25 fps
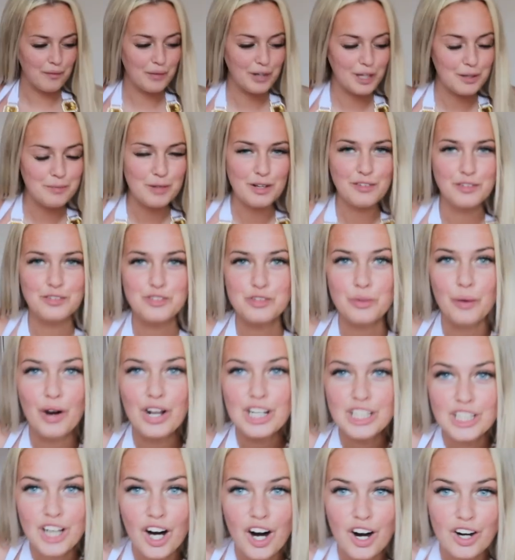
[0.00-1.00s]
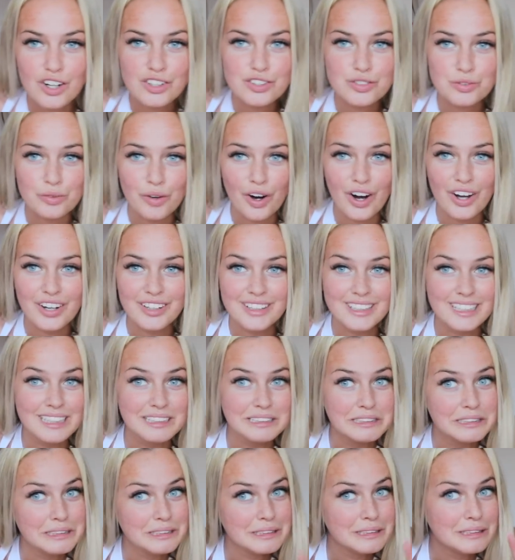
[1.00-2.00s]
we're gonna move on to our last one.
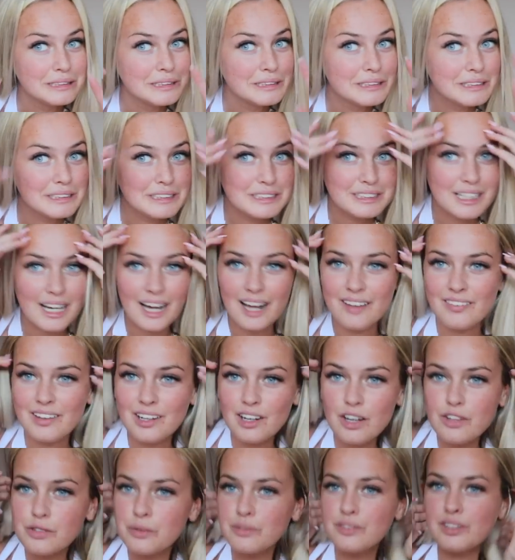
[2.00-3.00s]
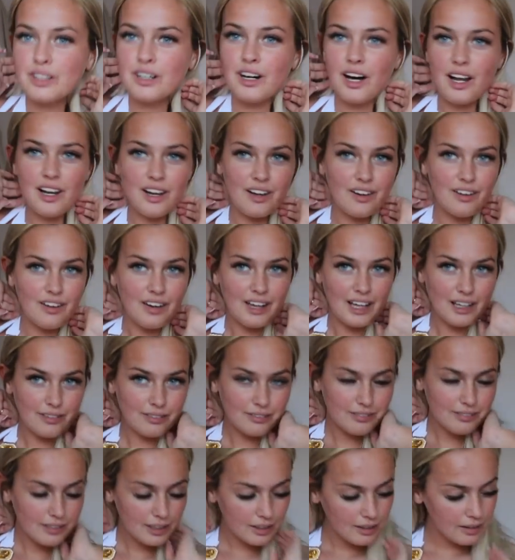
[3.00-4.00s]
And the last one's a colour I
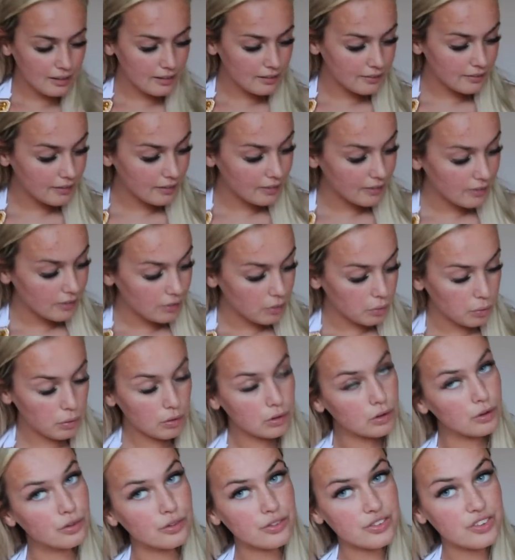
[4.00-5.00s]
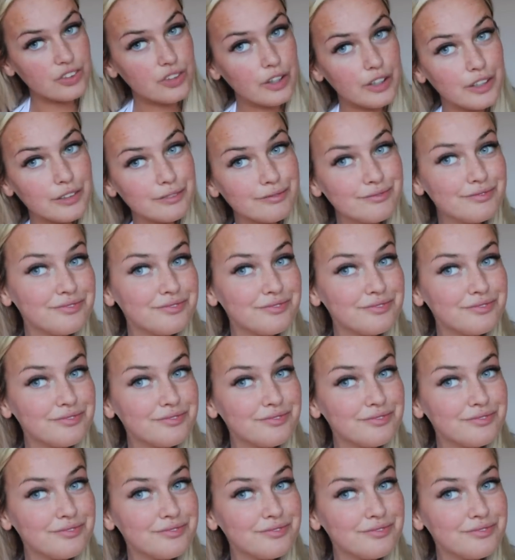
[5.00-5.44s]
haven't really ever worn, so.